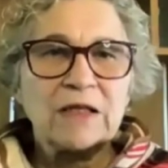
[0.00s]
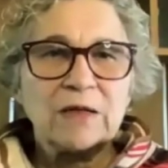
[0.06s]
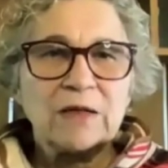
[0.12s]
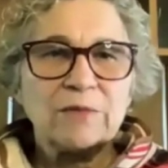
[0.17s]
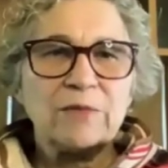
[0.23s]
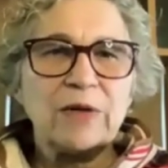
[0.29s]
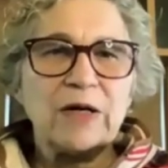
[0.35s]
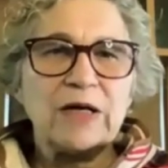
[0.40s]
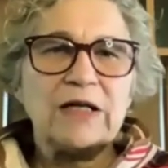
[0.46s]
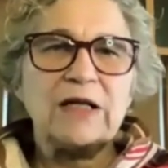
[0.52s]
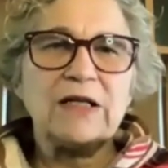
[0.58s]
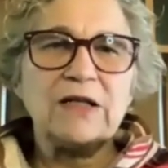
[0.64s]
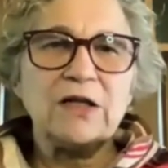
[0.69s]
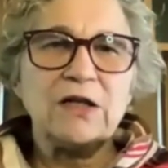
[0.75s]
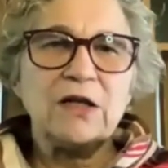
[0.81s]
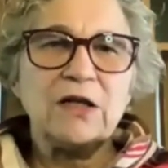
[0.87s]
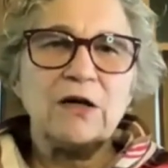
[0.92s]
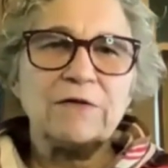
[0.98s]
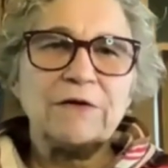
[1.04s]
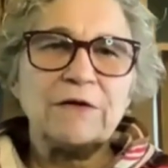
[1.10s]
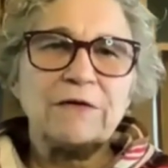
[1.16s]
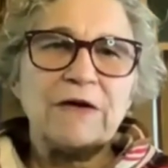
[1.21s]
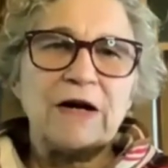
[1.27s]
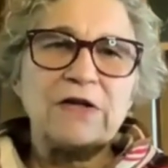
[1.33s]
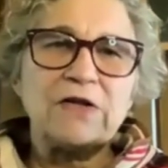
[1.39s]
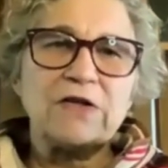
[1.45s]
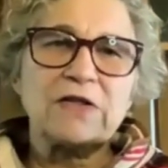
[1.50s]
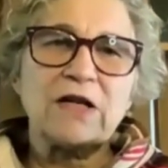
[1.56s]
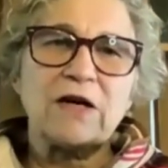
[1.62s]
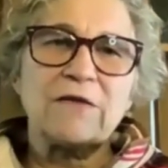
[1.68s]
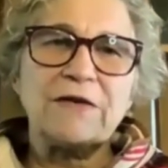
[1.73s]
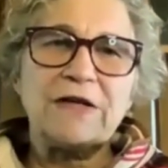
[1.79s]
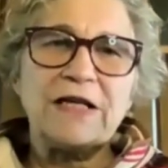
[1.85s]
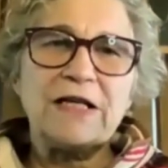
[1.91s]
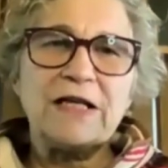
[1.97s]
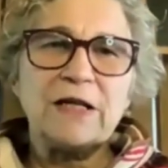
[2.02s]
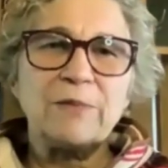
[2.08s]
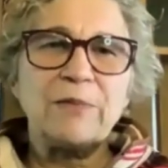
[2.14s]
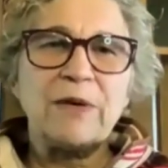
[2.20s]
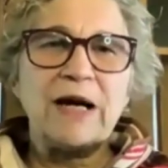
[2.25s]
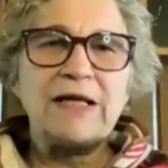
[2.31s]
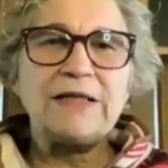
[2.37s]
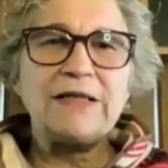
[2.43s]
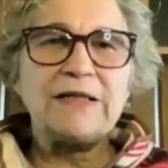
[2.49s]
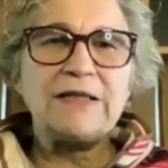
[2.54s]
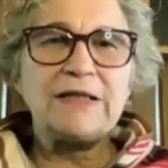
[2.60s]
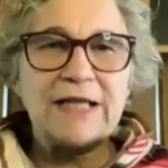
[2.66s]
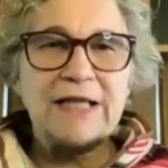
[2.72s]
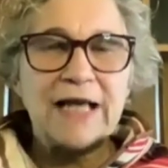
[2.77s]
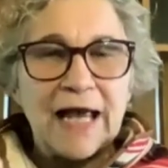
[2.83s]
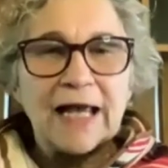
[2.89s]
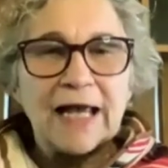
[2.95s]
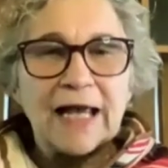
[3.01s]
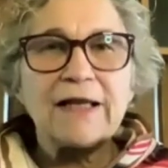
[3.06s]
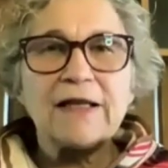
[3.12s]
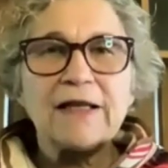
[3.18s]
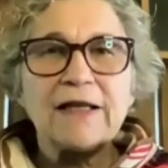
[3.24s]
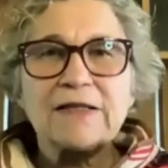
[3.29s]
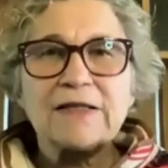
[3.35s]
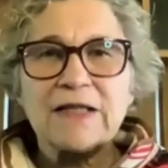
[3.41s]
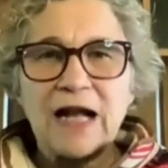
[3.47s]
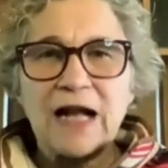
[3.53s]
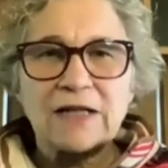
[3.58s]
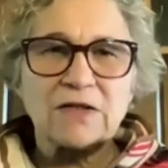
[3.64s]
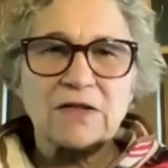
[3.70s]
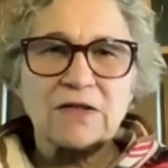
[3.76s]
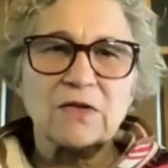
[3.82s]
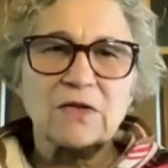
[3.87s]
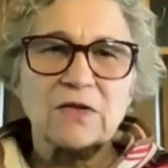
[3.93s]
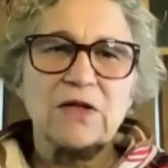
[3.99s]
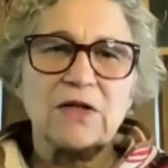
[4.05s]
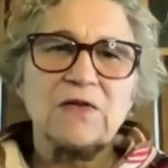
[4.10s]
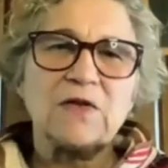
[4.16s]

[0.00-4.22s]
but if you find yourself eating a pint a day, it's not so good.